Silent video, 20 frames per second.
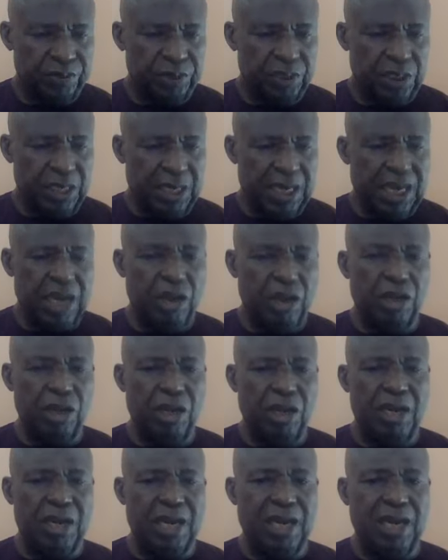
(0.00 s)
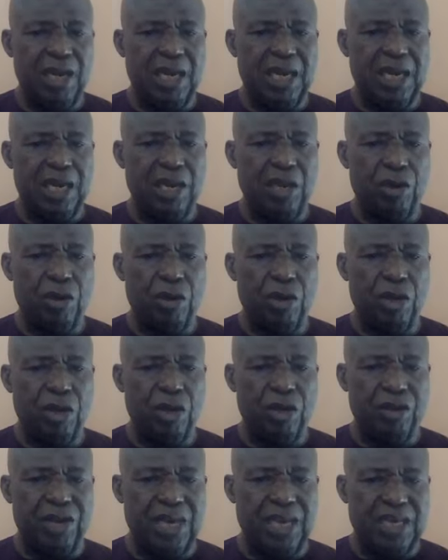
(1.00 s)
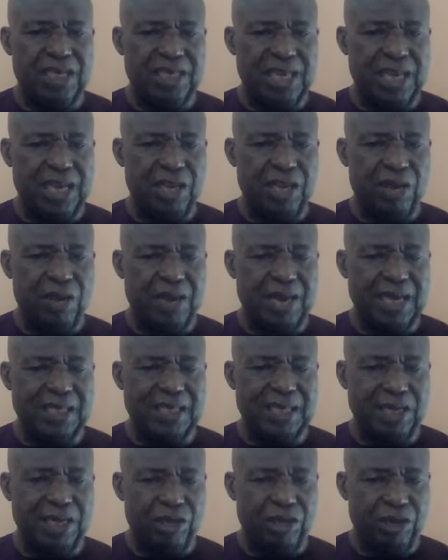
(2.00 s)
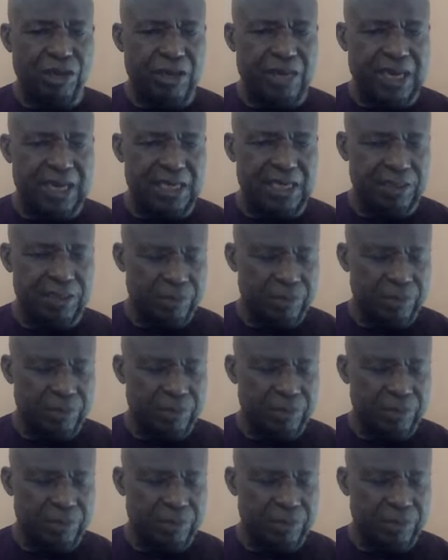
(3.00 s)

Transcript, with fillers: Lay on your hand, lay your, go on your knees, lay your right hand on your head,